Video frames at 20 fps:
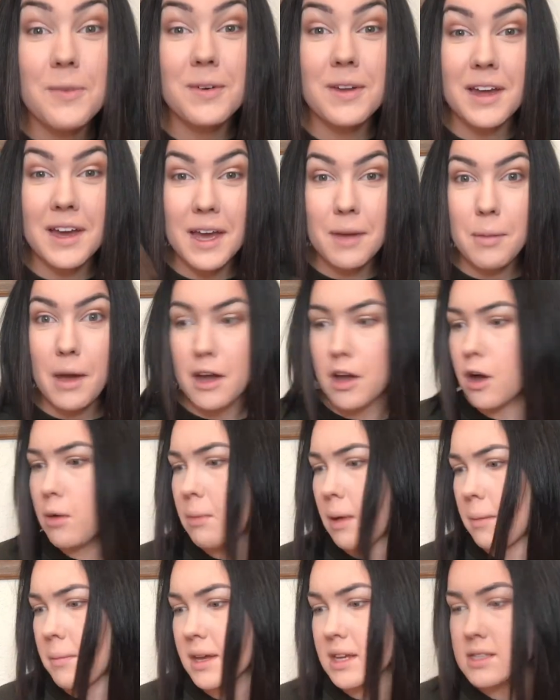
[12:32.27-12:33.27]
When I get back
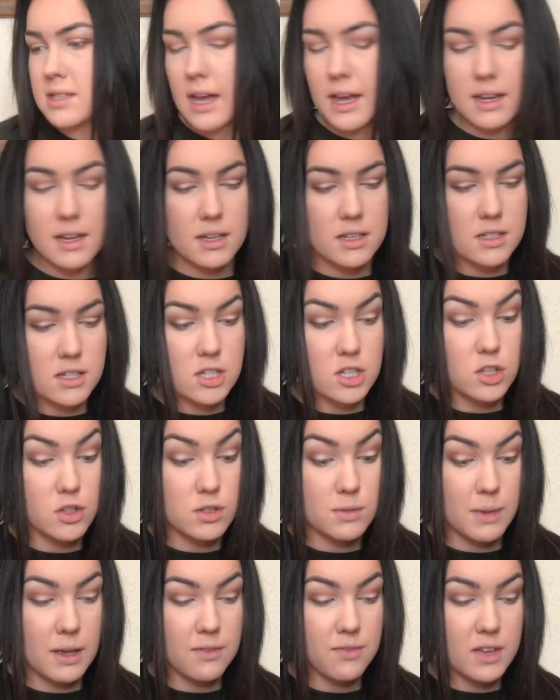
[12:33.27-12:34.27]
home, I'm excited to
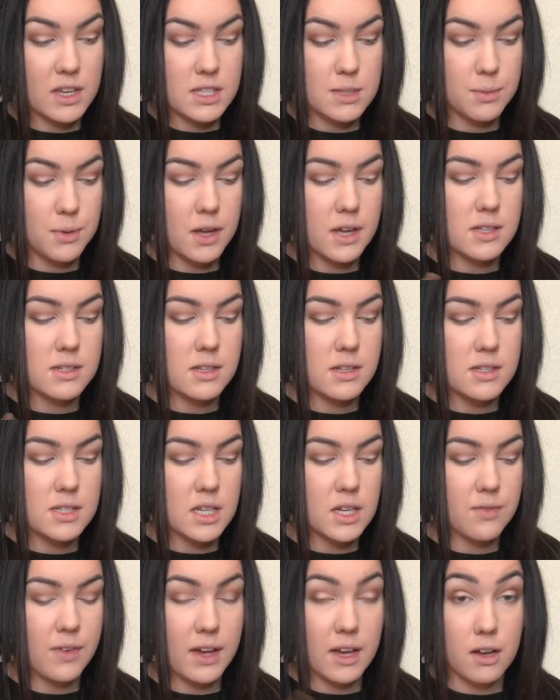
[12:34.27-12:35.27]
use my Fix Plus and
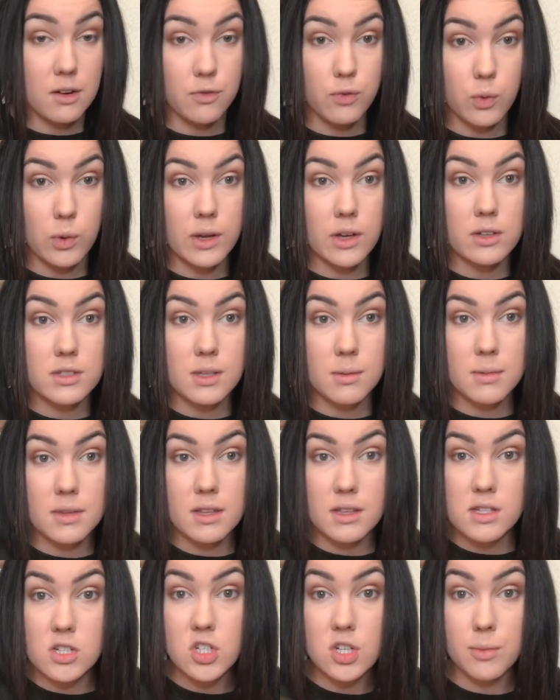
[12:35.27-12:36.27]
see if I can foil some of
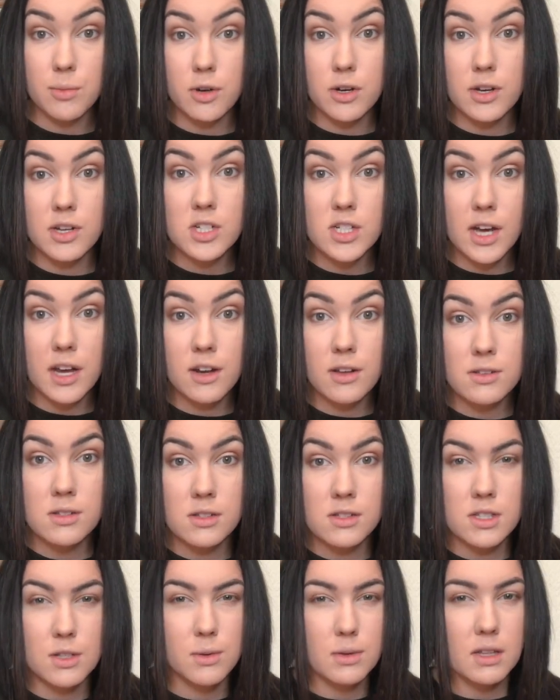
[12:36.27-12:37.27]
these shimmery shadows
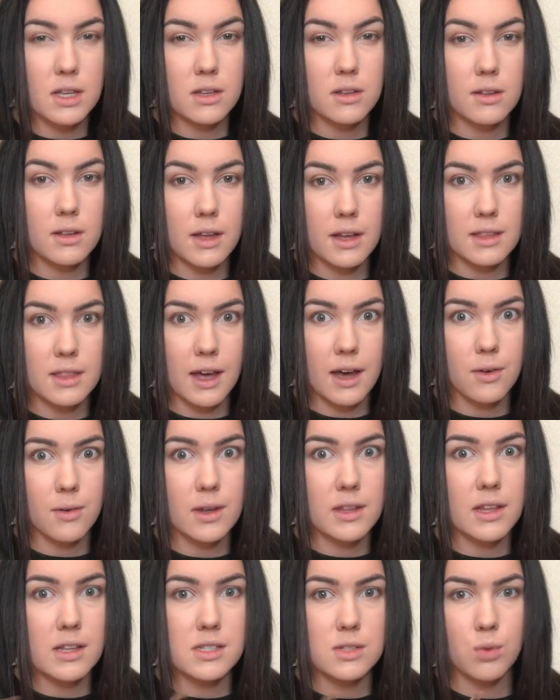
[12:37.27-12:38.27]
and see what they look like that
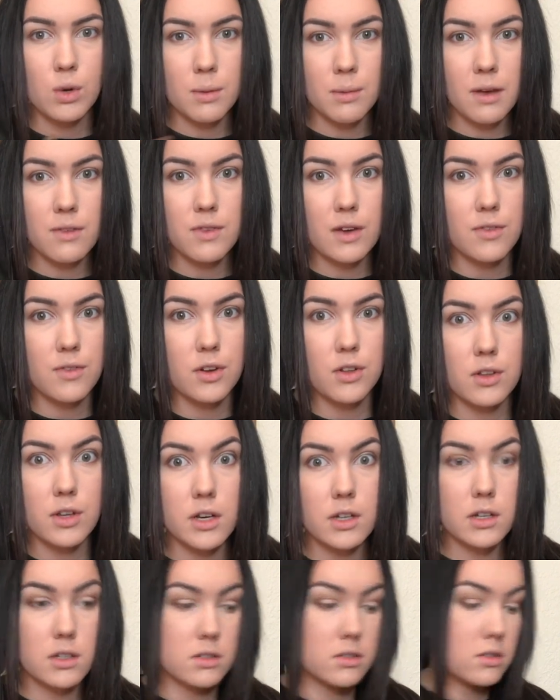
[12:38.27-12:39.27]
way. That's one of my favorite
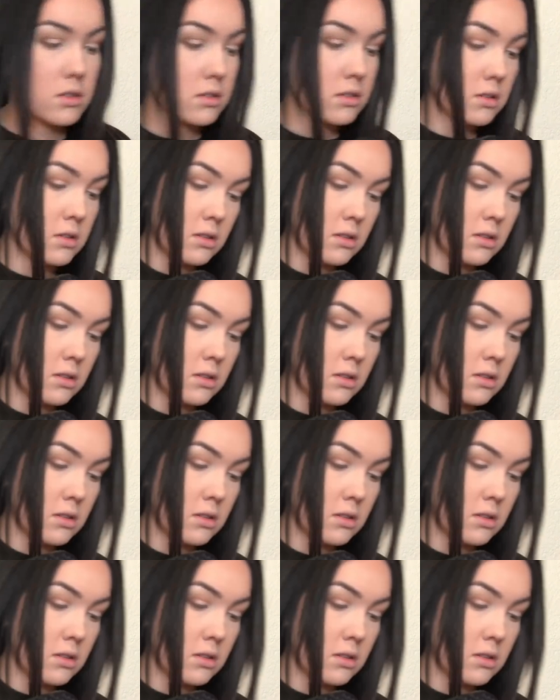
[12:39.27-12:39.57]
looks.